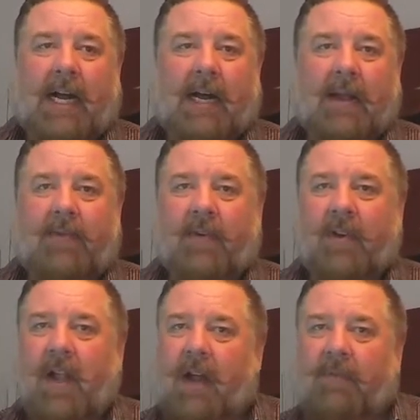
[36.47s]
If you're
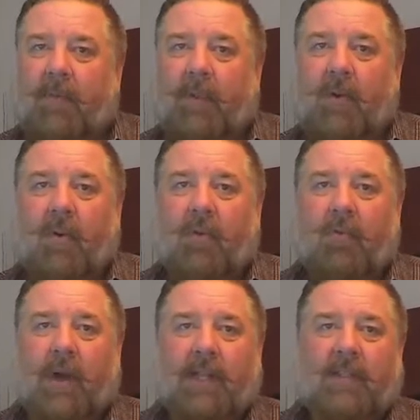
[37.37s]
not from the
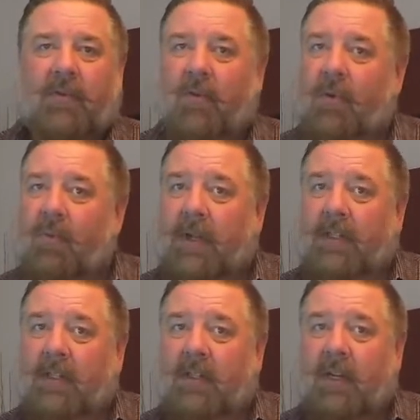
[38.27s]
Northwest or
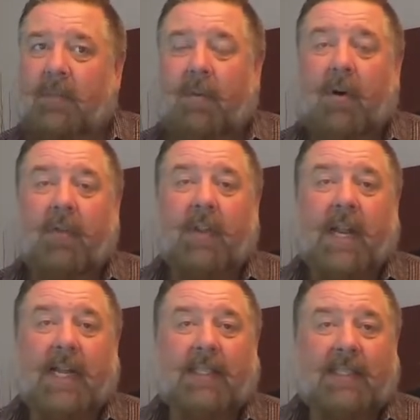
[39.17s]
Northwest part of the
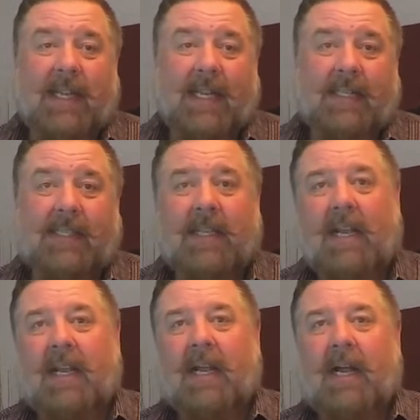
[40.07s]
United States,
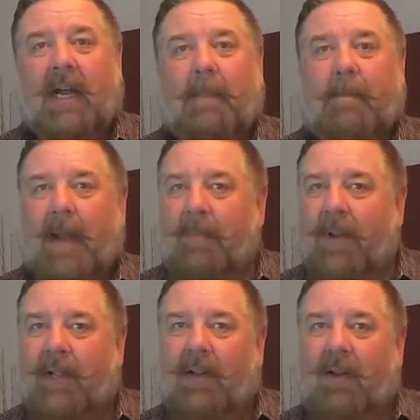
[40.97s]
it might
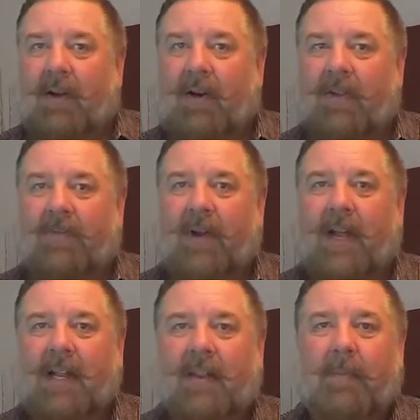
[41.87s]
be a little hard to
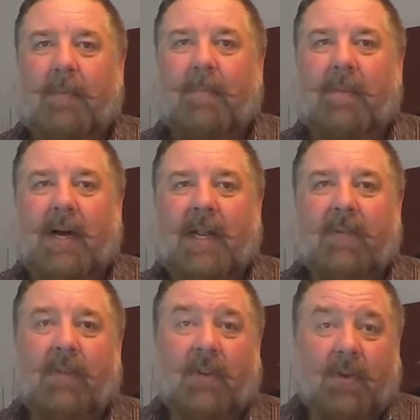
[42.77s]
find, but
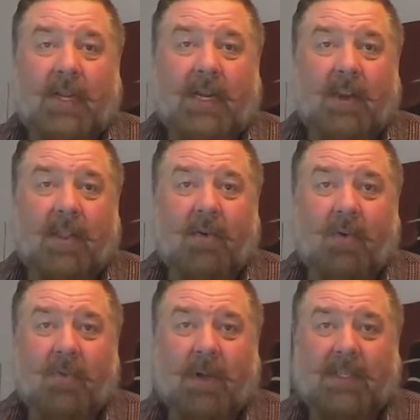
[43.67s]
if you do get into the
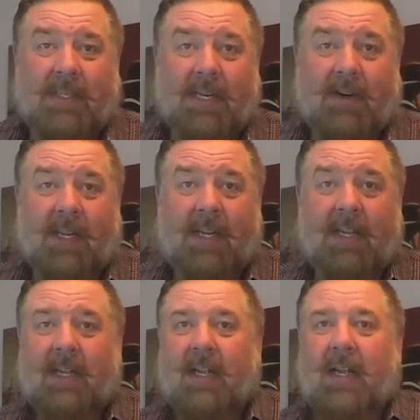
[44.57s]
Northwest area,
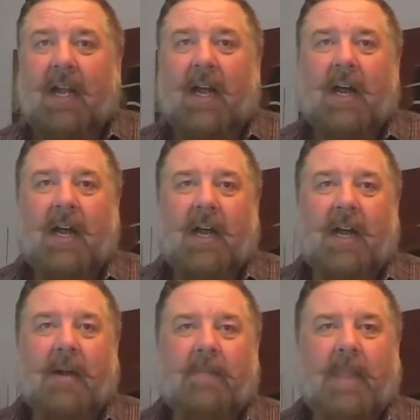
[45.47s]

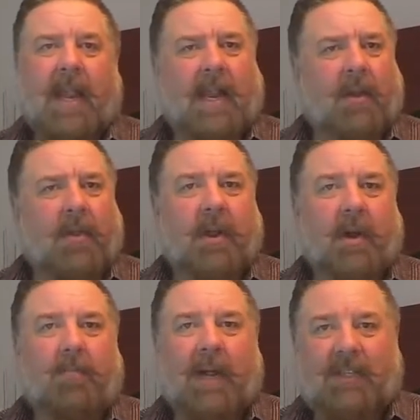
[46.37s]
and I know they
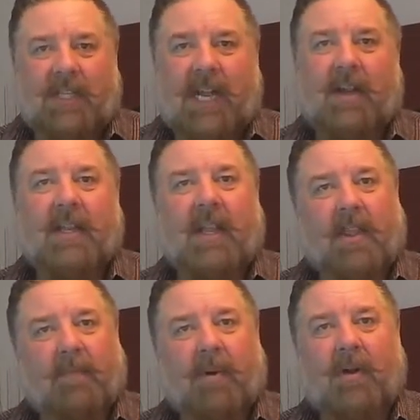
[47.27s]
are branching out into
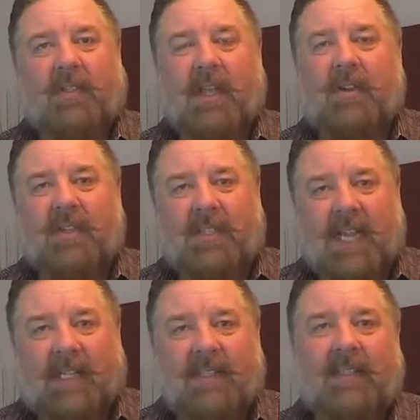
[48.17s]
other parts, other
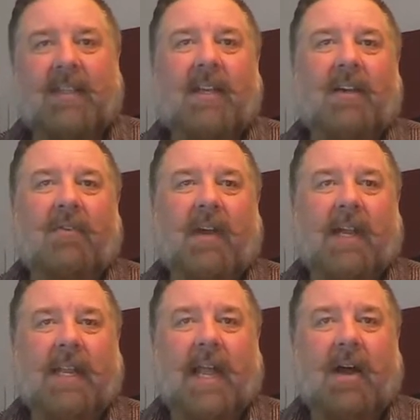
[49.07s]
states
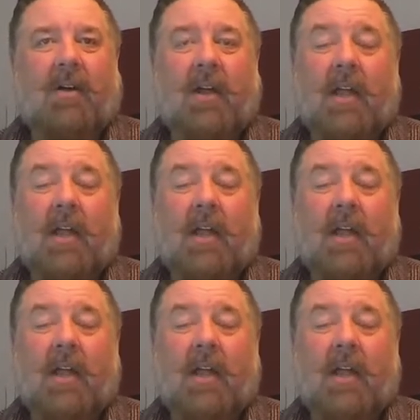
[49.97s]
right now,